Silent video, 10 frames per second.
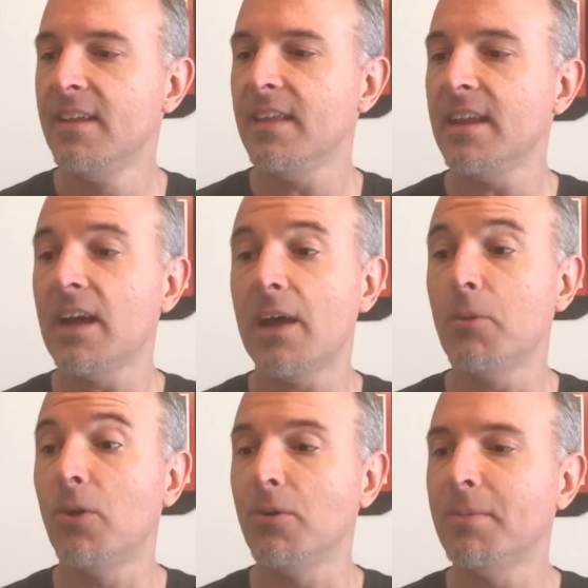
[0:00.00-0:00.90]
Then I
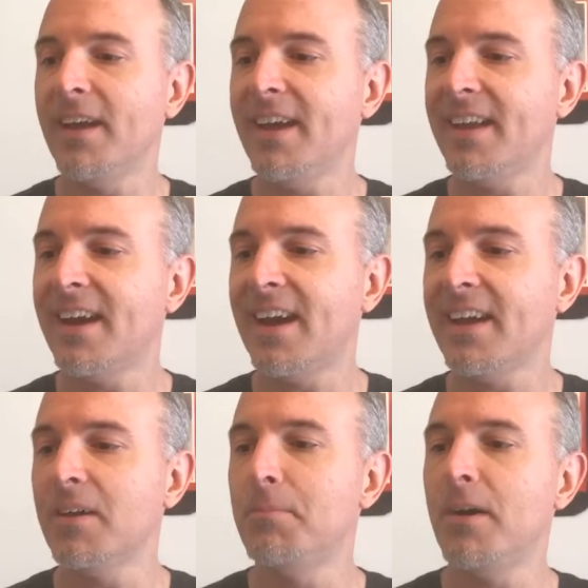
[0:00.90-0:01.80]
will hold my head
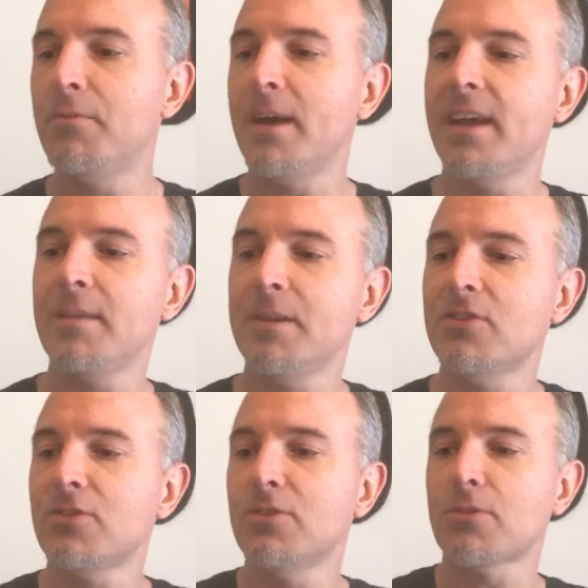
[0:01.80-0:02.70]
high above my
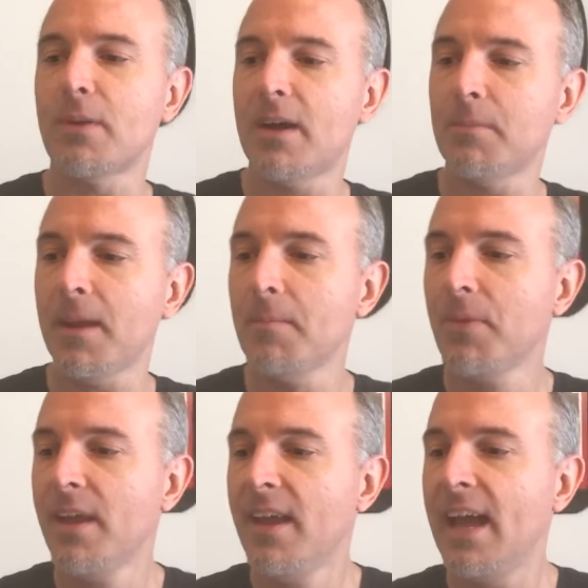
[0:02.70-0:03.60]
enemies who surround me.
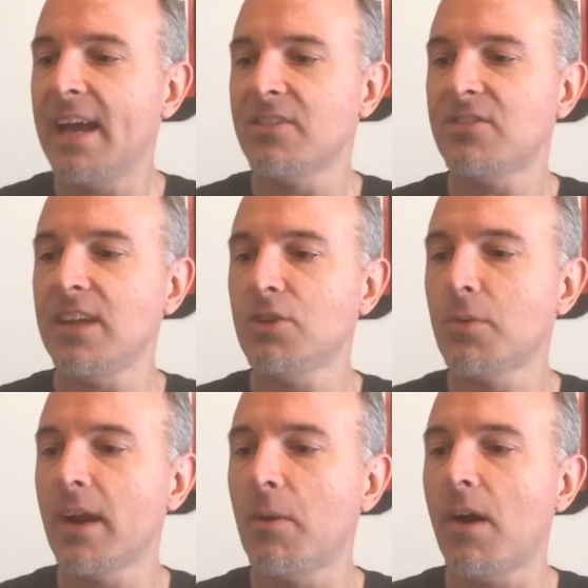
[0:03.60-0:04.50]
At his
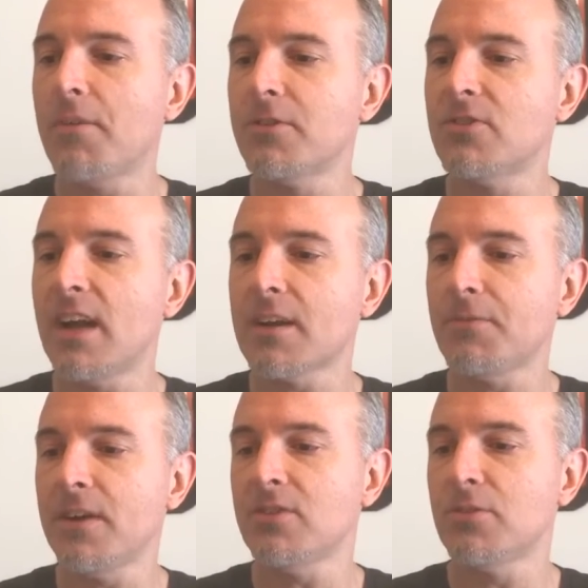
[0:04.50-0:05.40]
sanctuary, I will offer
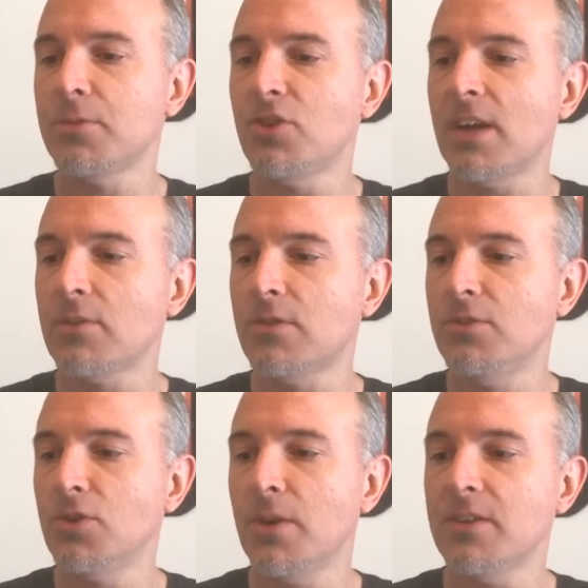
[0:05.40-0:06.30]
sacrifices with shouts of
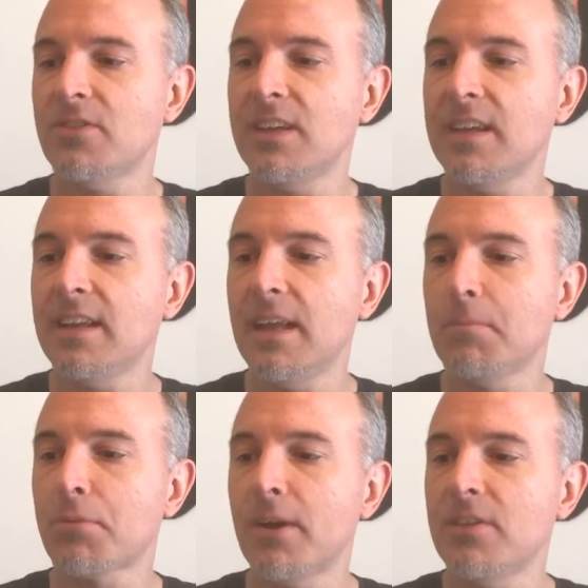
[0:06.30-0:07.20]
joy, singing
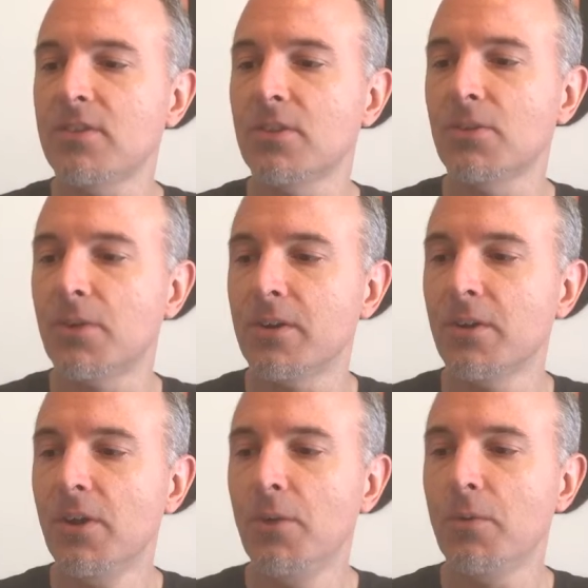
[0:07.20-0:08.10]
and praising the Lord
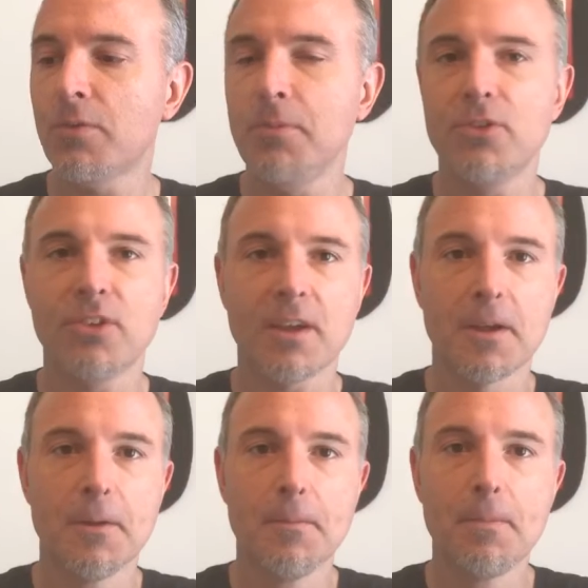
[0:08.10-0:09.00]
with music.
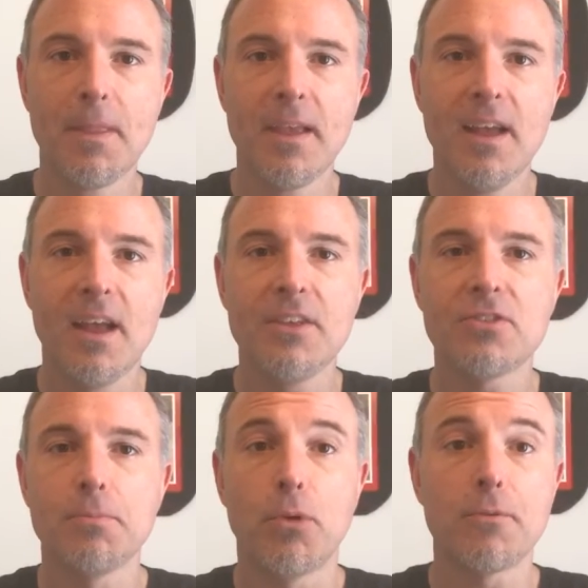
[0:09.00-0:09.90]
I think it's
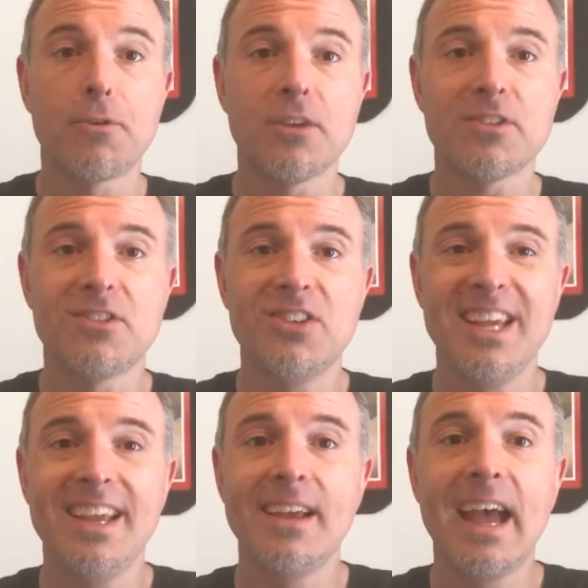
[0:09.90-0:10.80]
important for us to
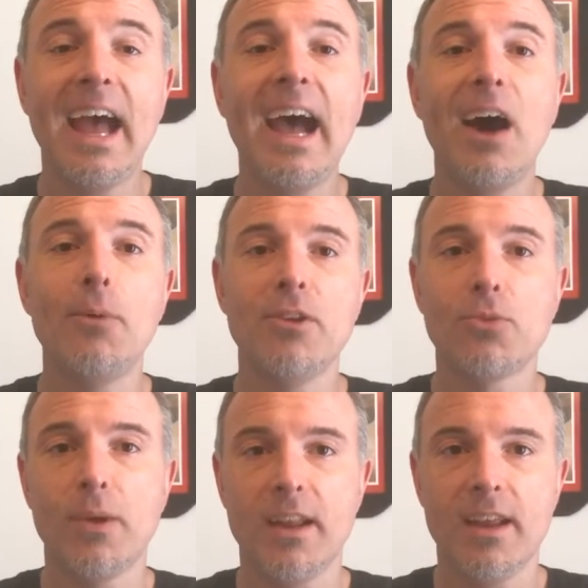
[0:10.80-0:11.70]
see how he's
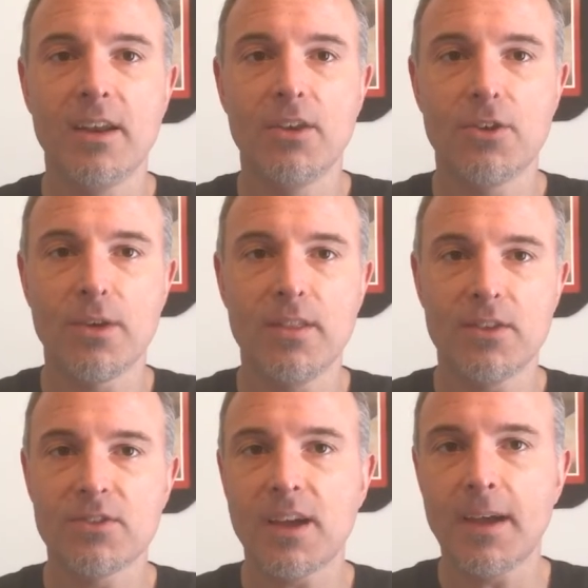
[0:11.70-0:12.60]
waiting during
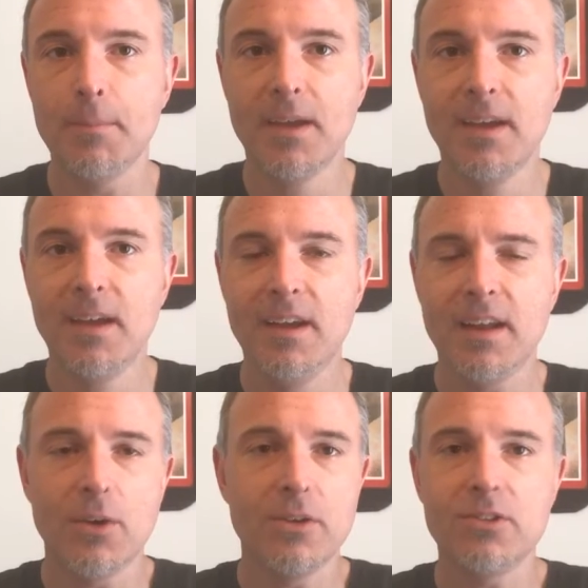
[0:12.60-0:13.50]
this time
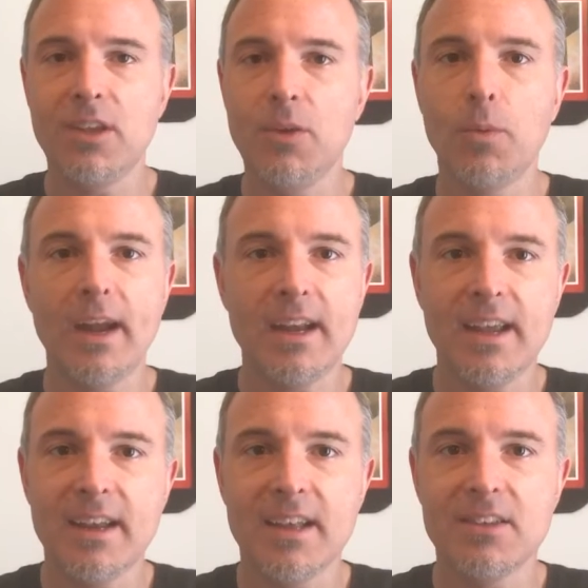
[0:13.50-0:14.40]
not only is he
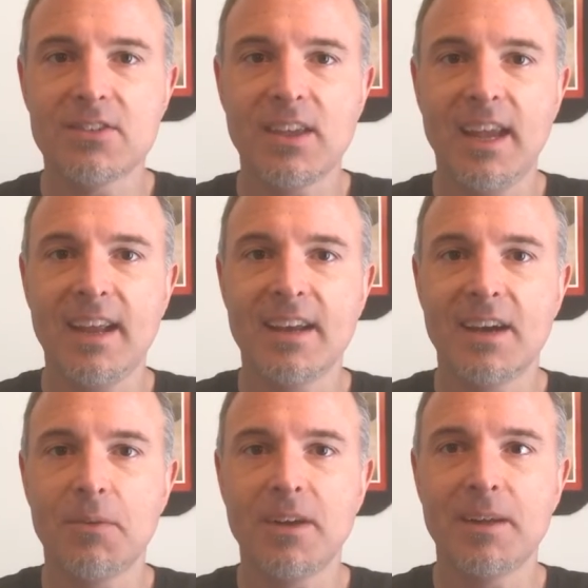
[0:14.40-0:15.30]
waiting and saying,
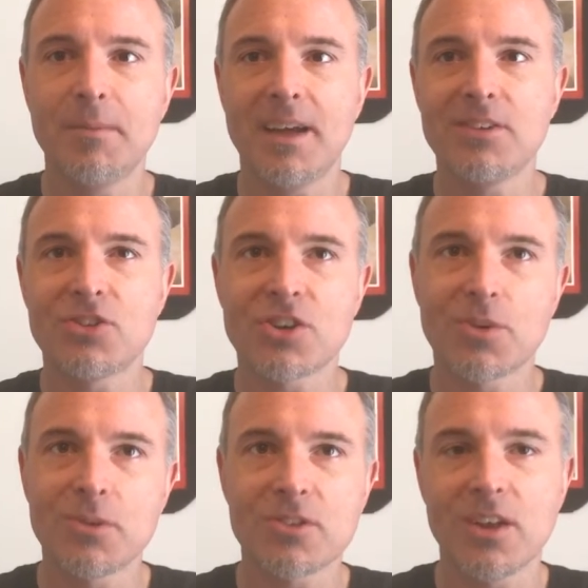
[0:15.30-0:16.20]
uh, "Well, I'm not sure
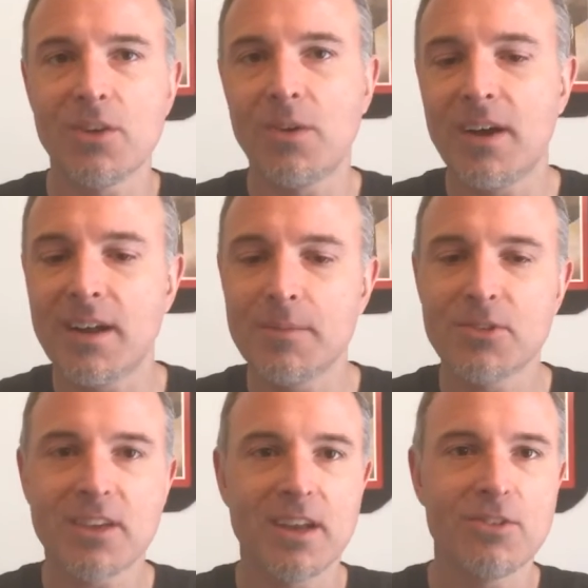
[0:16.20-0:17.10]
what's going to go on. I'm
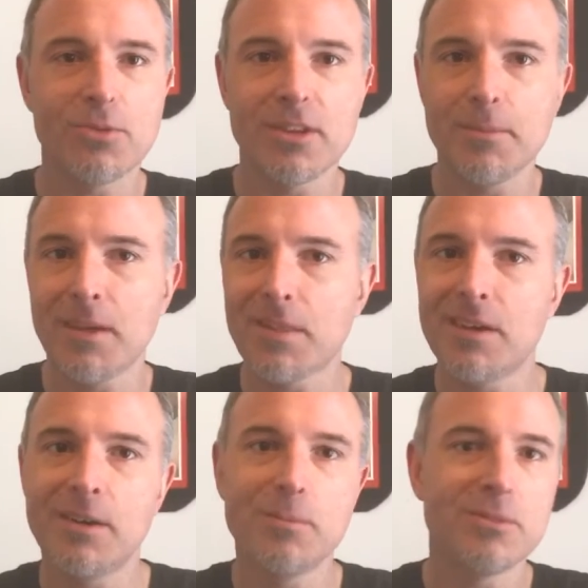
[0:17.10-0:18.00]
just kind of twiddling my
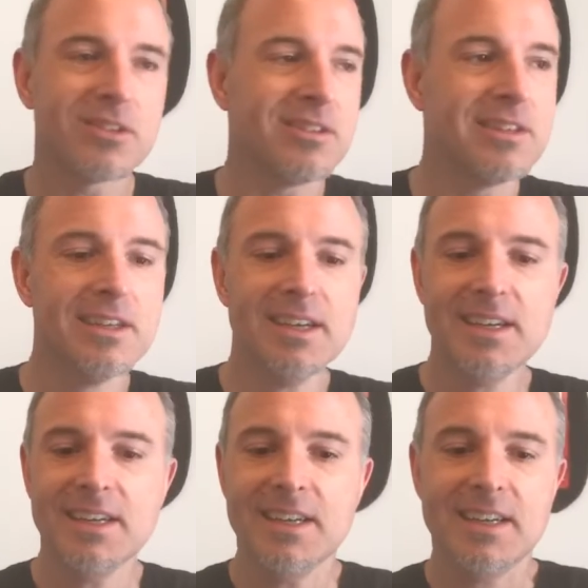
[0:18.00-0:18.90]
thumbs and
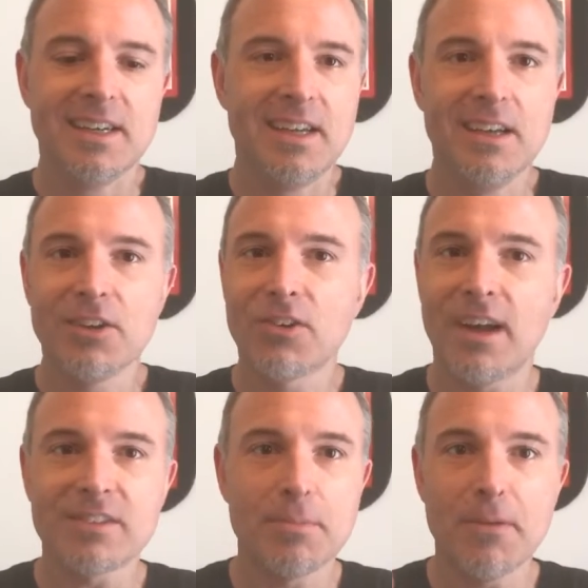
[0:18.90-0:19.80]

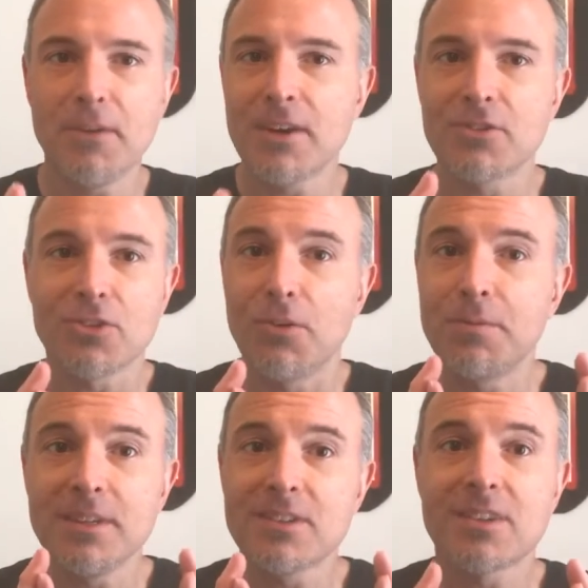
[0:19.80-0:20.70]
crossing my fingers,
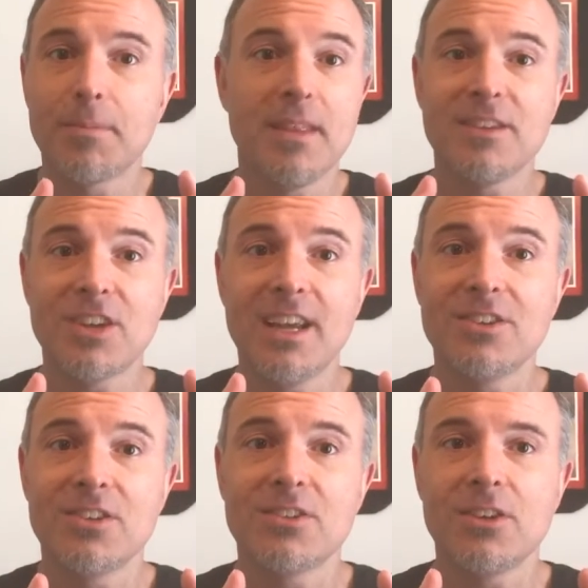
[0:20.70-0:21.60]
hoping something
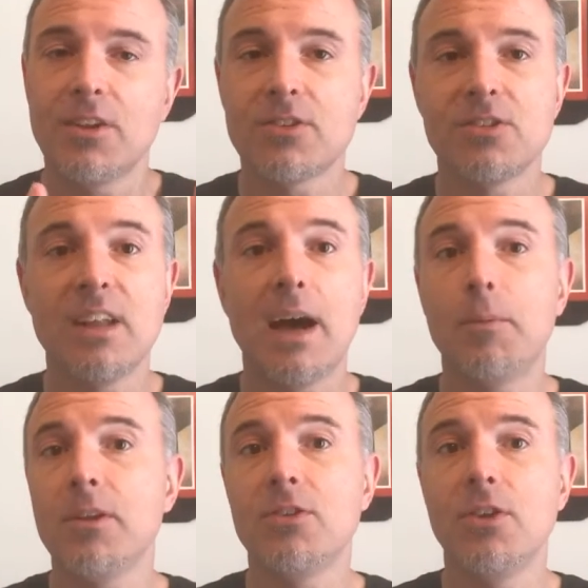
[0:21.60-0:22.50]
changes." You know, this is not
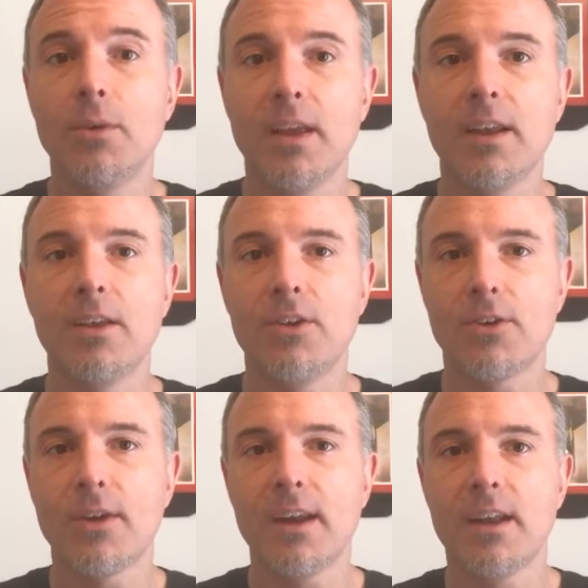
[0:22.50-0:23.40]
what he's doing
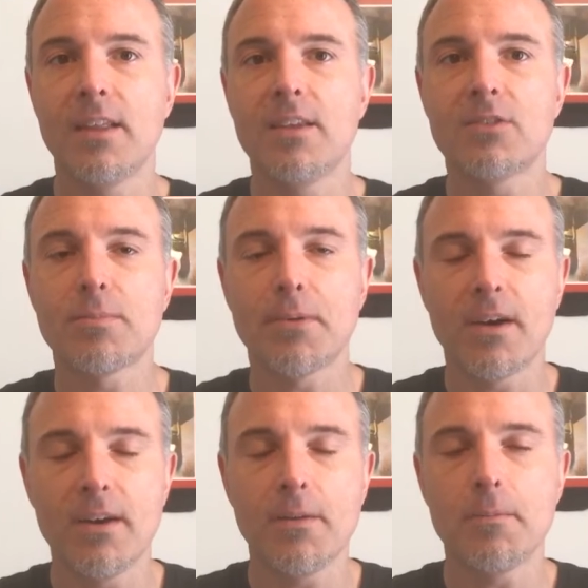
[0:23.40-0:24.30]
during this
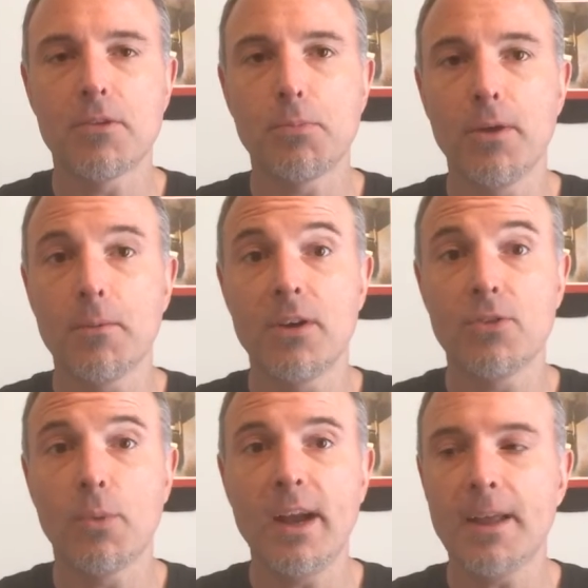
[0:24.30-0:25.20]
point. This point when he's
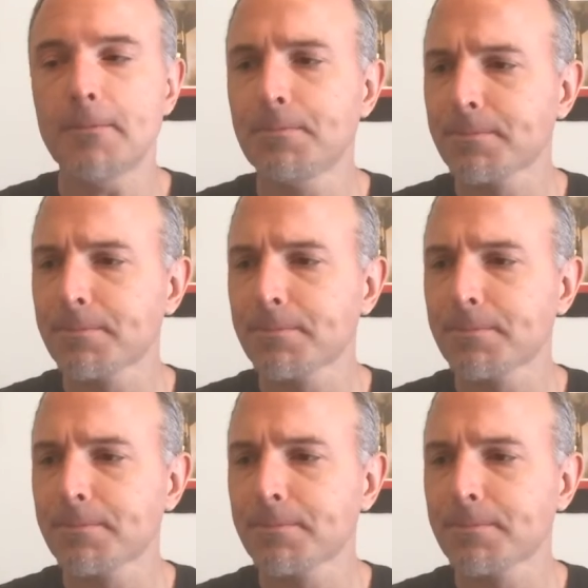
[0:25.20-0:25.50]
waiting.